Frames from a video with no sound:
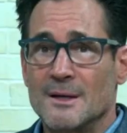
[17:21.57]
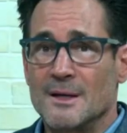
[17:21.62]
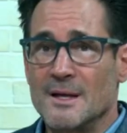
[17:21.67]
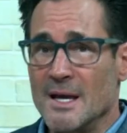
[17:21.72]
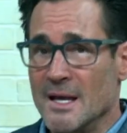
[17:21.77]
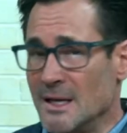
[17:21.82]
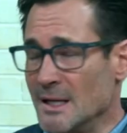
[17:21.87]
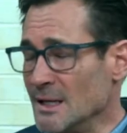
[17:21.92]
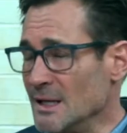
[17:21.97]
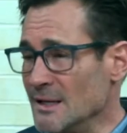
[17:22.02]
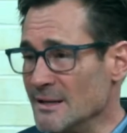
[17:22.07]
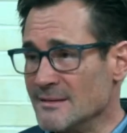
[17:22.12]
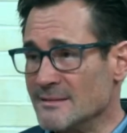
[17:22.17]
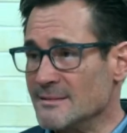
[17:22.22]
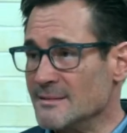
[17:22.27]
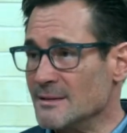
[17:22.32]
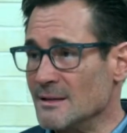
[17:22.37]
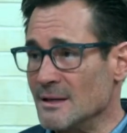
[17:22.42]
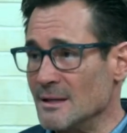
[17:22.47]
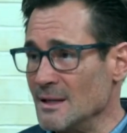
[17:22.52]
Getting
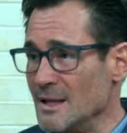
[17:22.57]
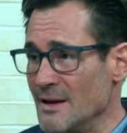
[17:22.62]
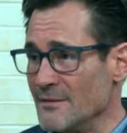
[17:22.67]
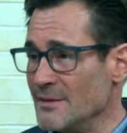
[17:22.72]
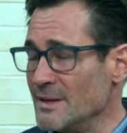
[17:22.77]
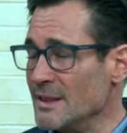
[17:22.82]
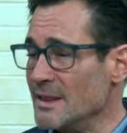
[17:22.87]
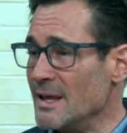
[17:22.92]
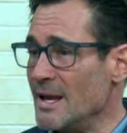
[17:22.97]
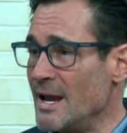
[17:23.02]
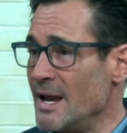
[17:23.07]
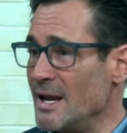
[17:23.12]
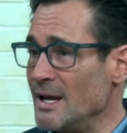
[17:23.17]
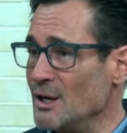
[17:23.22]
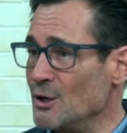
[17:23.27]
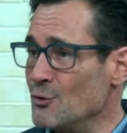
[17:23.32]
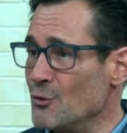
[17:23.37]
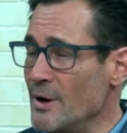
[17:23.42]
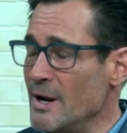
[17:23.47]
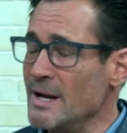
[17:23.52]
its 11th A
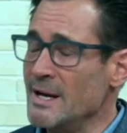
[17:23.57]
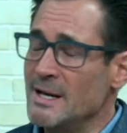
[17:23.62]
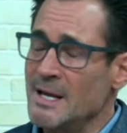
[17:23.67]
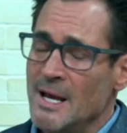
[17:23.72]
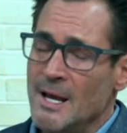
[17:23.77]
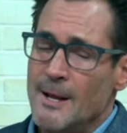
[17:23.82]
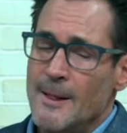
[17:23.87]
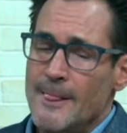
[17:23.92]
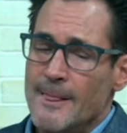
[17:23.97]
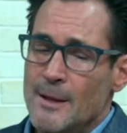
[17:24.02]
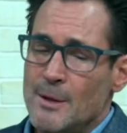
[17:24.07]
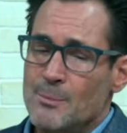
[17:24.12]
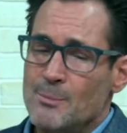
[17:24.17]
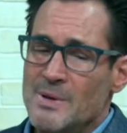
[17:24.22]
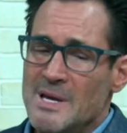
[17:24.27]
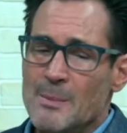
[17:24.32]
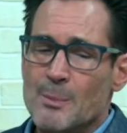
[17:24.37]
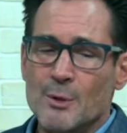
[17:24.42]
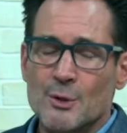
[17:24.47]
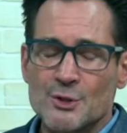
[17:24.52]
grade.
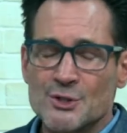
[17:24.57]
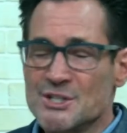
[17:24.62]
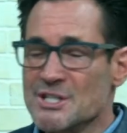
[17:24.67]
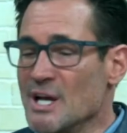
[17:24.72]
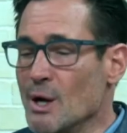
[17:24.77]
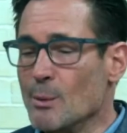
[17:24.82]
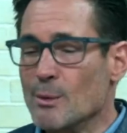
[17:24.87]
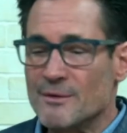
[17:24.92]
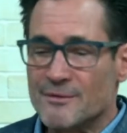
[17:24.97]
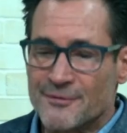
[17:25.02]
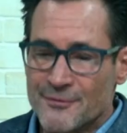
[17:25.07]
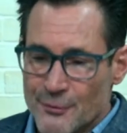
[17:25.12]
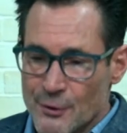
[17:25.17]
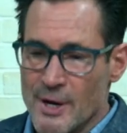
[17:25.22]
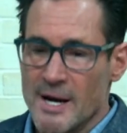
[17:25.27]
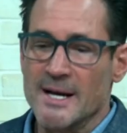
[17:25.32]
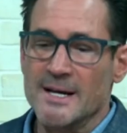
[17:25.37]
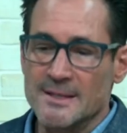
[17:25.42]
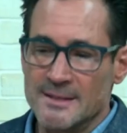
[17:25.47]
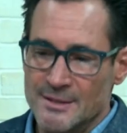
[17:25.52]
People are so
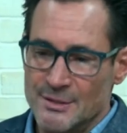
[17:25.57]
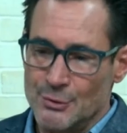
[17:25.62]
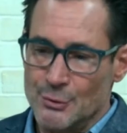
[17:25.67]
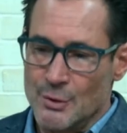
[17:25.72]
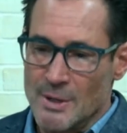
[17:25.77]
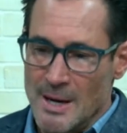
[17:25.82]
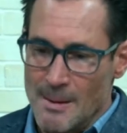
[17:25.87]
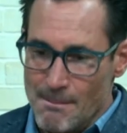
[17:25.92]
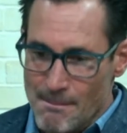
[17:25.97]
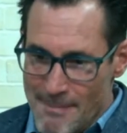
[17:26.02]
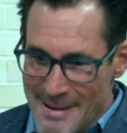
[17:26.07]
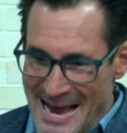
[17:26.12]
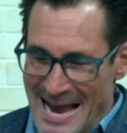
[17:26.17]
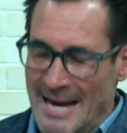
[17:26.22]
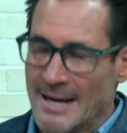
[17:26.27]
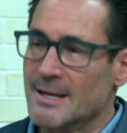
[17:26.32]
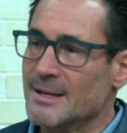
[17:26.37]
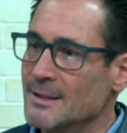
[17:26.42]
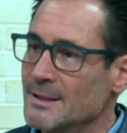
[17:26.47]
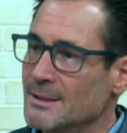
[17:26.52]
afraid to come
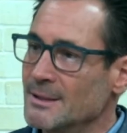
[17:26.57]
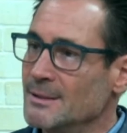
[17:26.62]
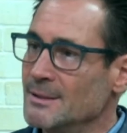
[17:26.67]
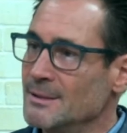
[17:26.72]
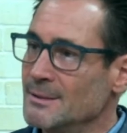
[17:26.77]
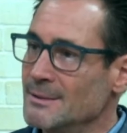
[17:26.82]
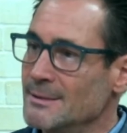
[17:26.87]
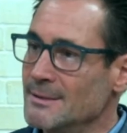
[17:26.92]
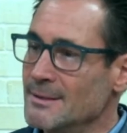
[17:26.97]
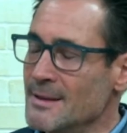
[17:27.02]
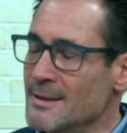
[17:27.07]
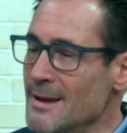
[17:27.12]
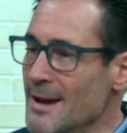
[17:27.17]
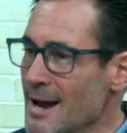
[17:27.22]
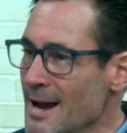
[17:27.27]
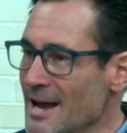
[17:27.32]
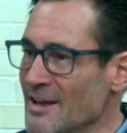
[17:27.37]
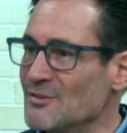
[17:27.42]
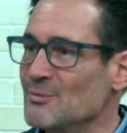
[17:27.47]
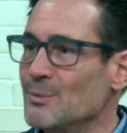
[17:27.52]
back to the
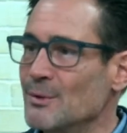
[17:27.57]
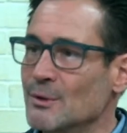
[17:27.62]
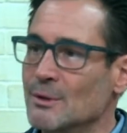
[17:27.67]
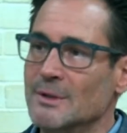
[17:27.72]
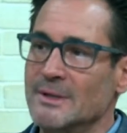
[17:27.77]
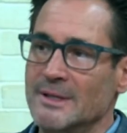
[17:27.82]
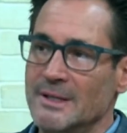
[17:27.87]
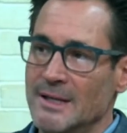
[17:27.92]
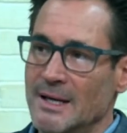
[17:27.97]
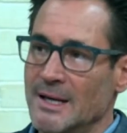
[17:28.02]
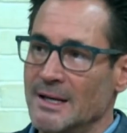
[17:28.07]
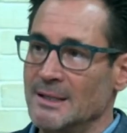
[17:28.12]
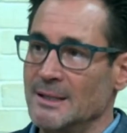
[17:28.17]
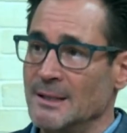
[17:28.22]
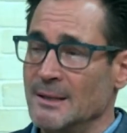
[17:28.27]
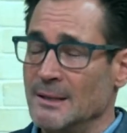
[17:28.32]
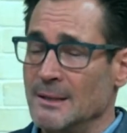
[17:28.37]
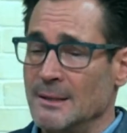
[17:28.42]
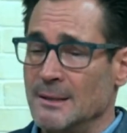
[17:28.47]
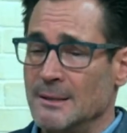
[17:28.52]
hospital and get
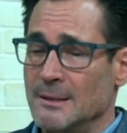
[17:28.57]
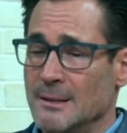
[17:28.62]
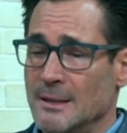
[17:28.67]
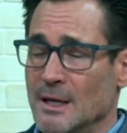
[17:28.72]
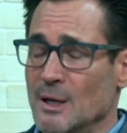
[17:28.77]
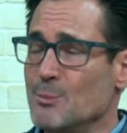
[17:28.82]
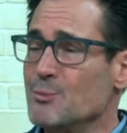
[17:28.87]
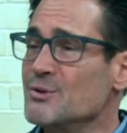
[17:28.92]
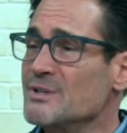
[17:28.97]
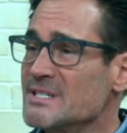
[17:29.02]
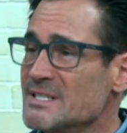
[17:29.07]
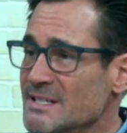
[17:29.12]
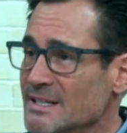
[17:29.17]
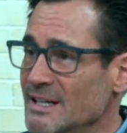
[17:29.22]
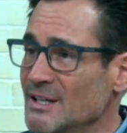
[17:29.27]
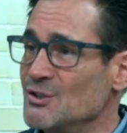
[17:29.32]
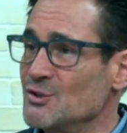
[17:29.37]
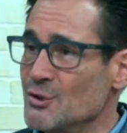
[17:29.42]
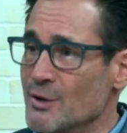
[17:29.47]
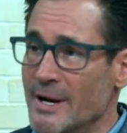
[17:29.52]
a
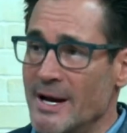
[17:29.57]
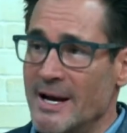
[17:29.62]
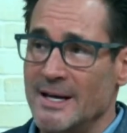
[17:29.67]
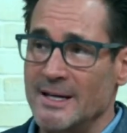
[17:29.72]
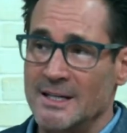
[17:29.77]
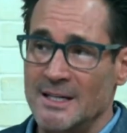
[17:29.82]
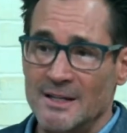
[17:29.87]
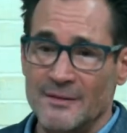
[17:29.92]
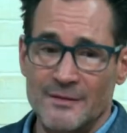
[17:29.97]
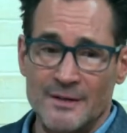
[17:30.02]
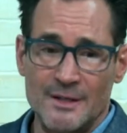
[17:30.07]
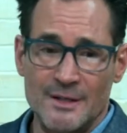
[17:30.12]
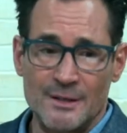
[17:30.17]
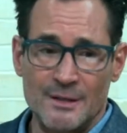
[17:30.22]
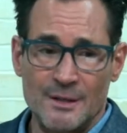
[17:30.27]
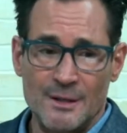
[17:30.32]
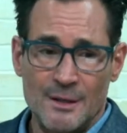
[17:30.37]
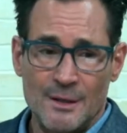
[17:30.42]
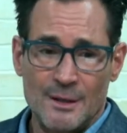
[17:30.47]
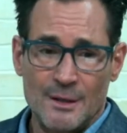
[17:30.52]
procedure, and even
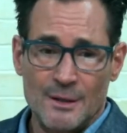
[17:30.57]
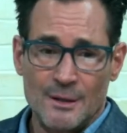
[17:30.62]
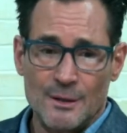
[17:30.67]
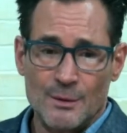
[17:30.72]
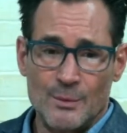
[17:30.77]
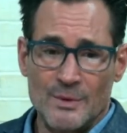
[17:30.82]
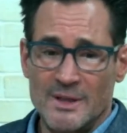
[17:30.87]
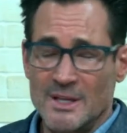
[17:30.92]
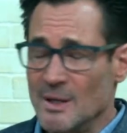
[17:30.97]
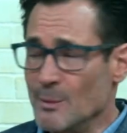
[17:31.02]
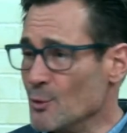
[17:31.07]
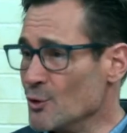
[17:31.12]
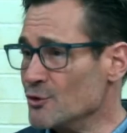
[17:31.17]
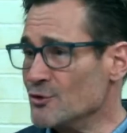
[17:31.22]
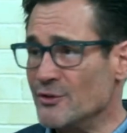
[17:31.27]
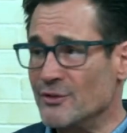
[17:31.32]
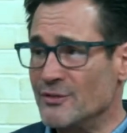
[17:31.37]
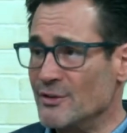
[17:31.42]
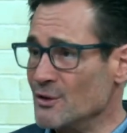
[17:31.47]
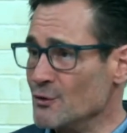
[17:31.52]
with the
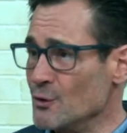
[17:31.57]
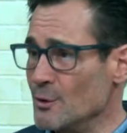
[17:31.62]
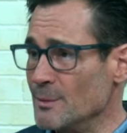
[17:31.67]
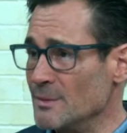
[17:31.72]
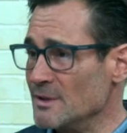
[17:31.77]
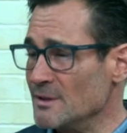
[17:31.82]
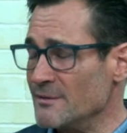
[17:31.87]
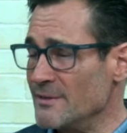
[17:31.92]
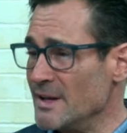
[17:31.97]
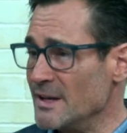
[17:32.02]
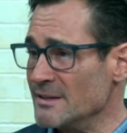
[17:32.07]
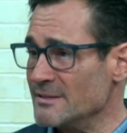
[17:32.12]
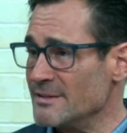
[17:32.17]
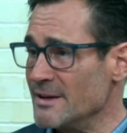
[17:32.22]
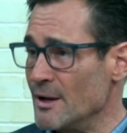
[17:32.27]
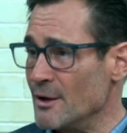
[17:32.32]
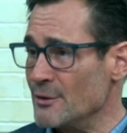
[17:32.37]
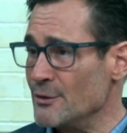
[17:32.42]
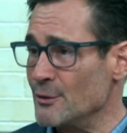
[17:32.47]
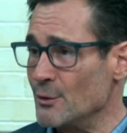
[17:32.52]
emergency room at Adventist
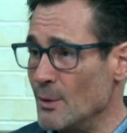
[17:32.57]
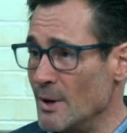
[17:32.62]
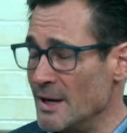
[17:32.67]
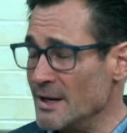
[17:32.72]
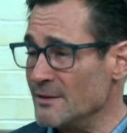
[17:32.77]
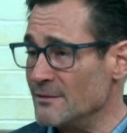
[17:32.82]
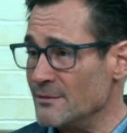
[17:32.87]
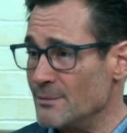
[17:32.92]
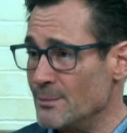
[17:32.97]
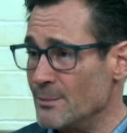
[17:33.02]
Health, who I've